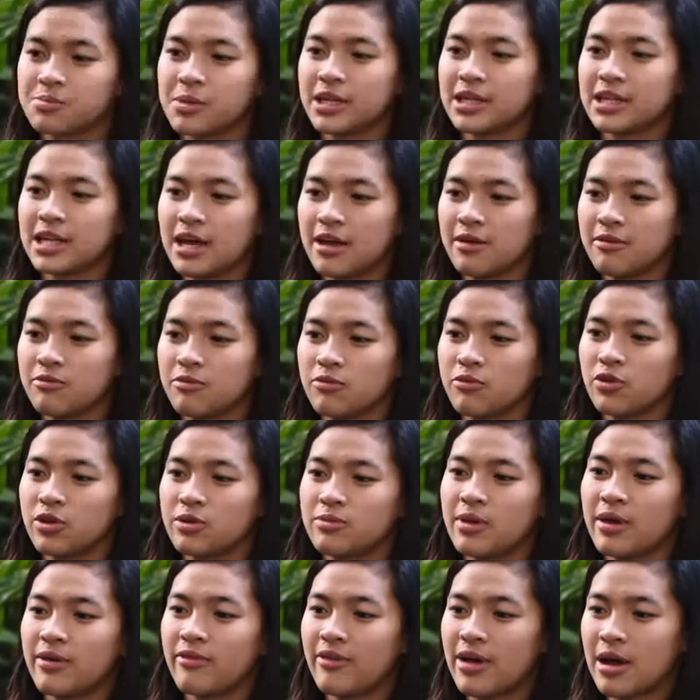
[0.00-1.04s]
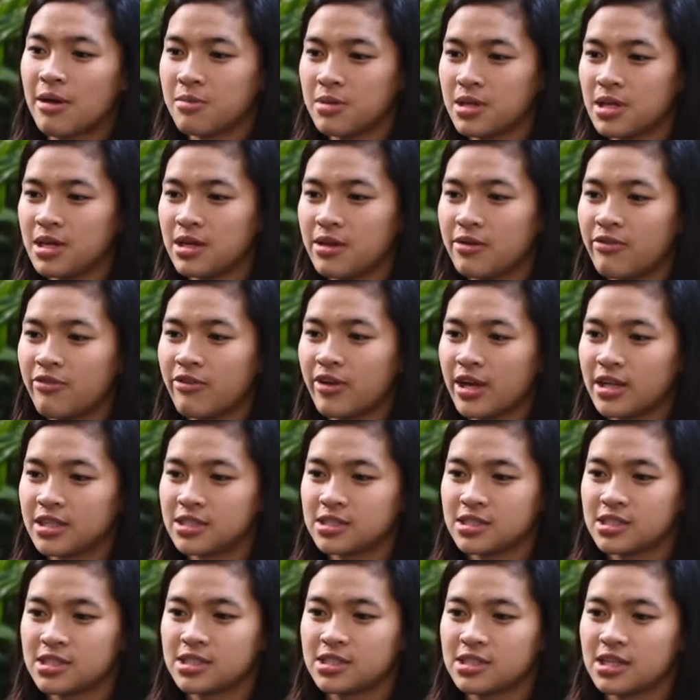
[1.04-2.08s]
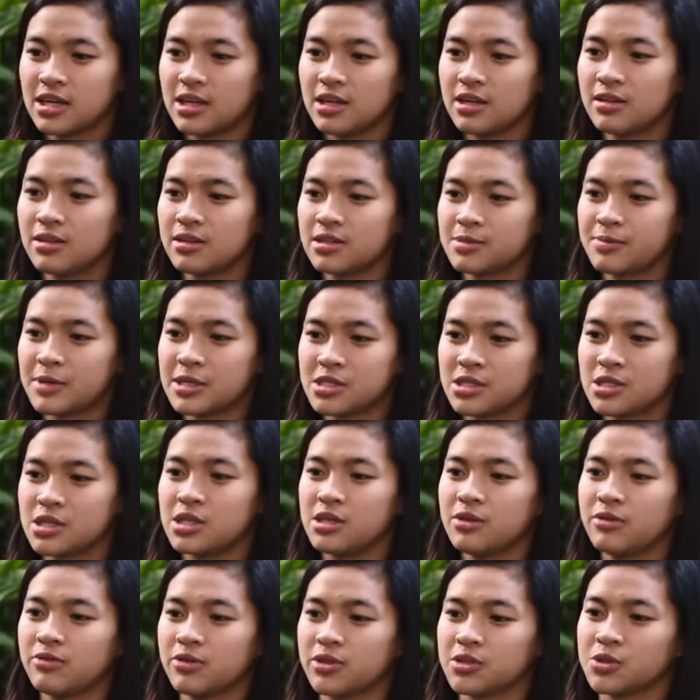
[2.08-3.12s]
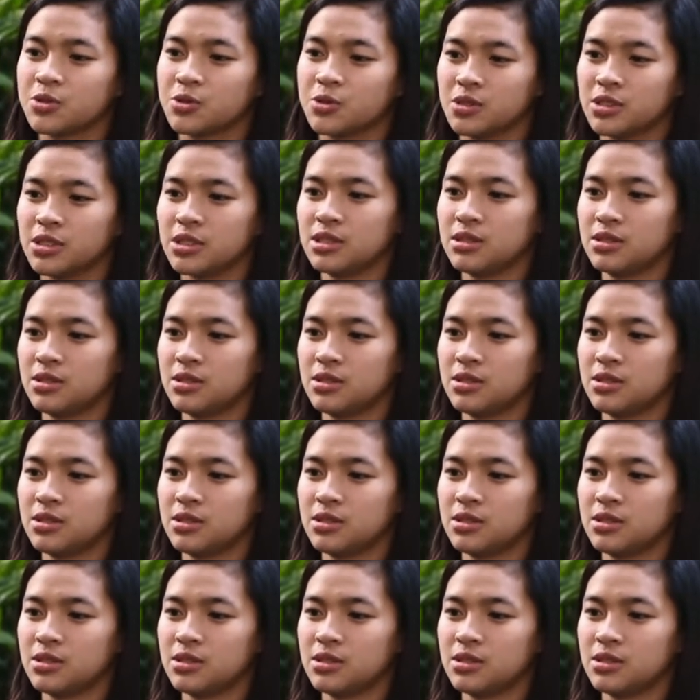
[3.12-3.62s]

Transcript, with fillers: My time with my family, friends, and especially first grade.